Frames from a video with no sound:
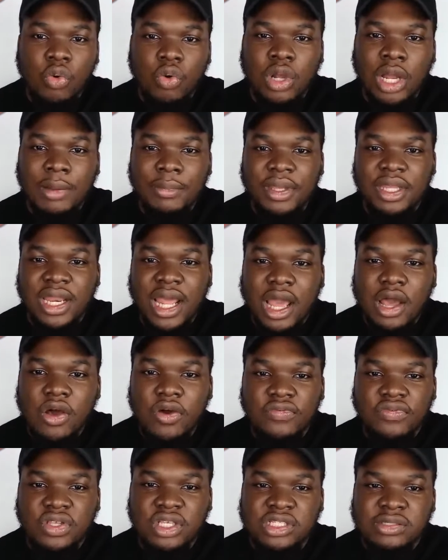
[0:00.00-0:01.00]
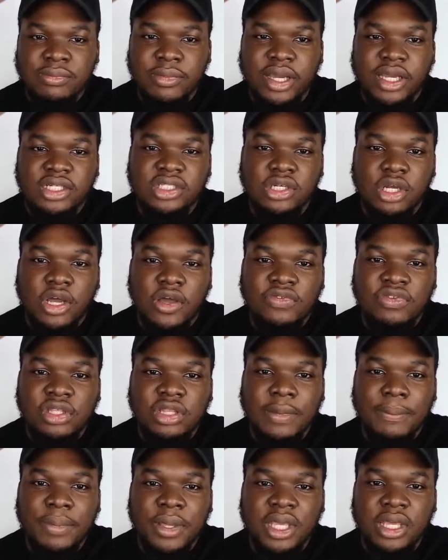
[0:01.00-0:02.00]
coming out of this match after
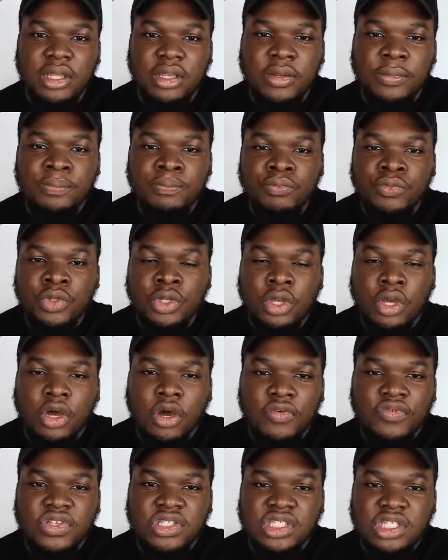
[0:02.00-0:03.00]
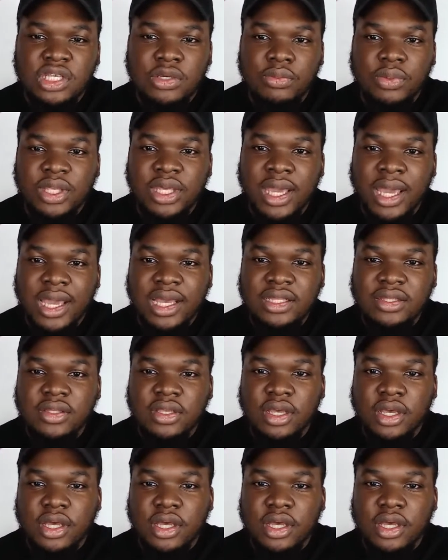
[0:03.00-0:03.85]
the pin. Obviously, we had